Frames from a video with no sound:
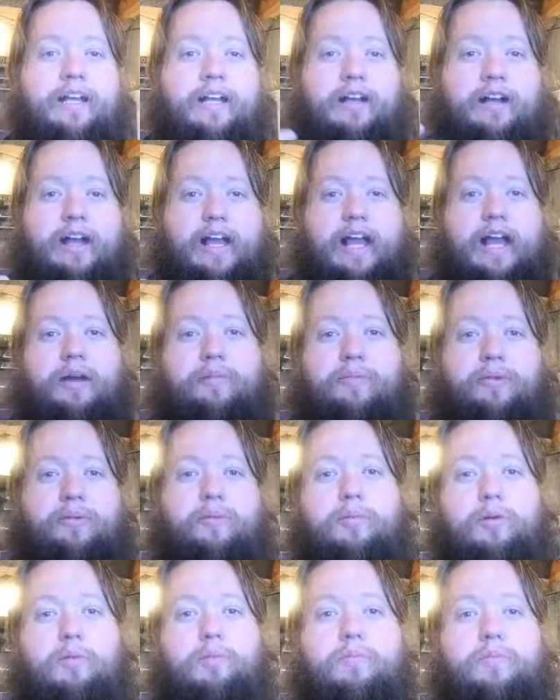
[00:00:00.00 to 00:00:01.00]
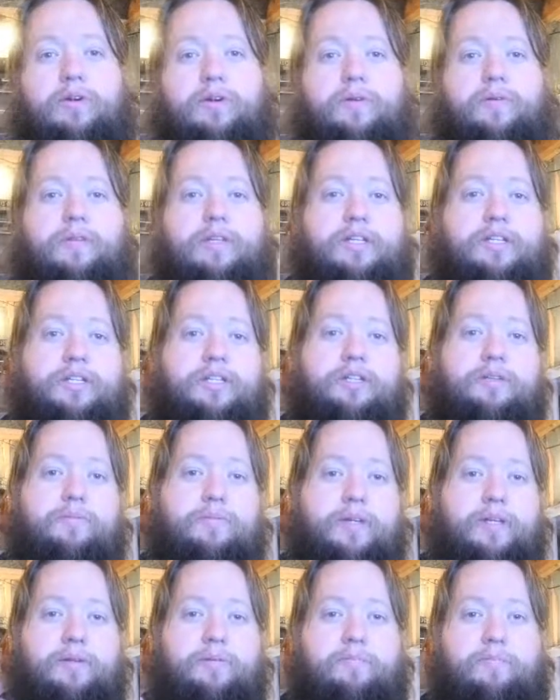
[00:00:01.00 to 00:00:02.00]
A habitable moon that's just
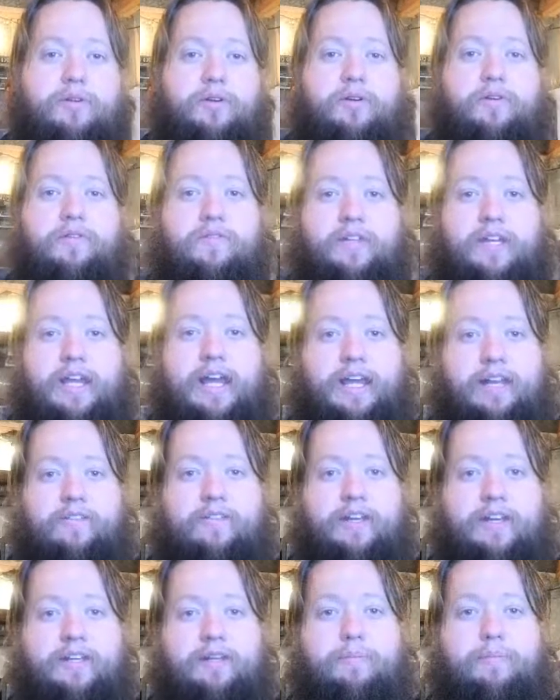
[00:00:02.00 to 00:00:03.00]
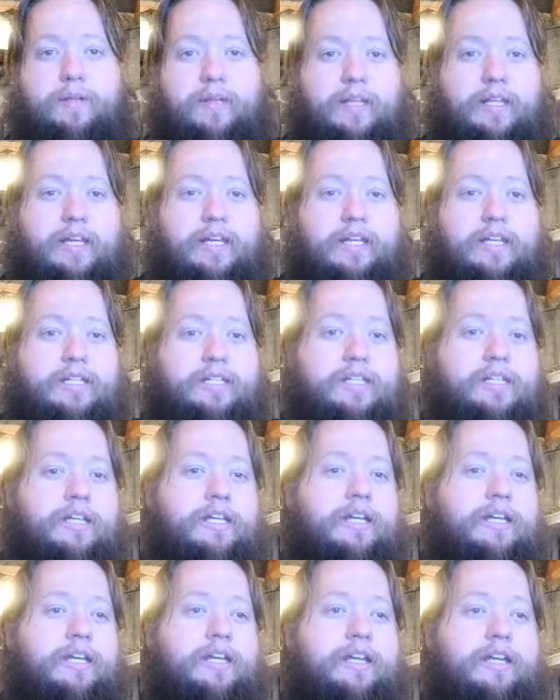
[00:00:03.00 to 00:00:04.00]
been moved kind of into place
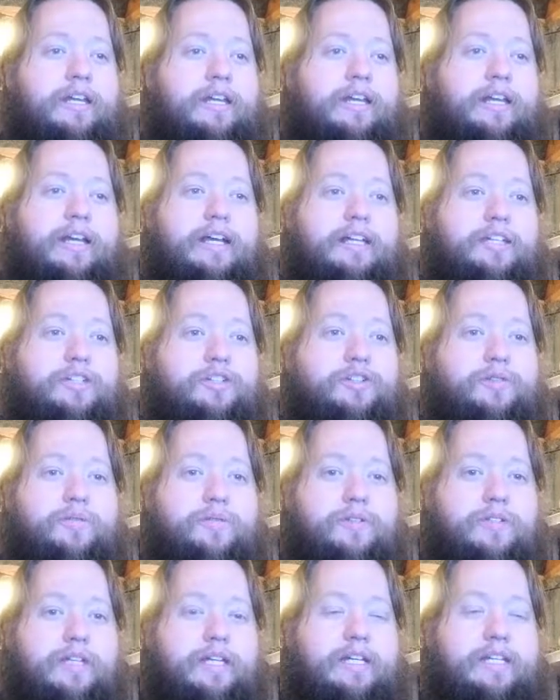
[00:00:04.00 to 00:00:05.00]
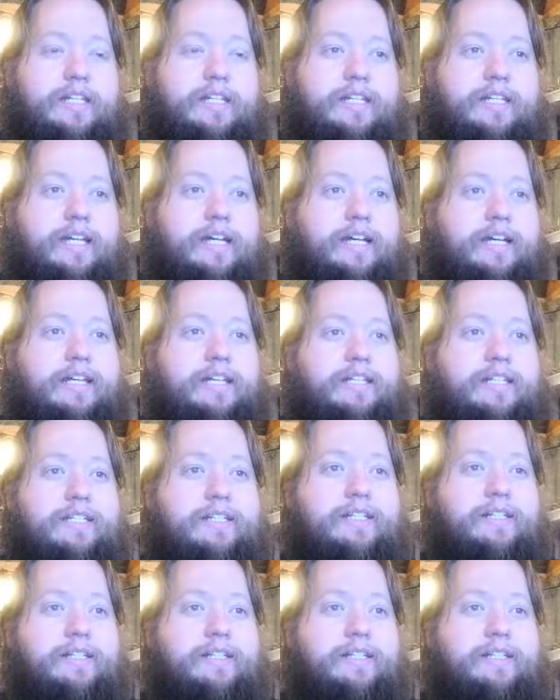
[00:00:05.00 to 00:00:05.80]
as towards like size.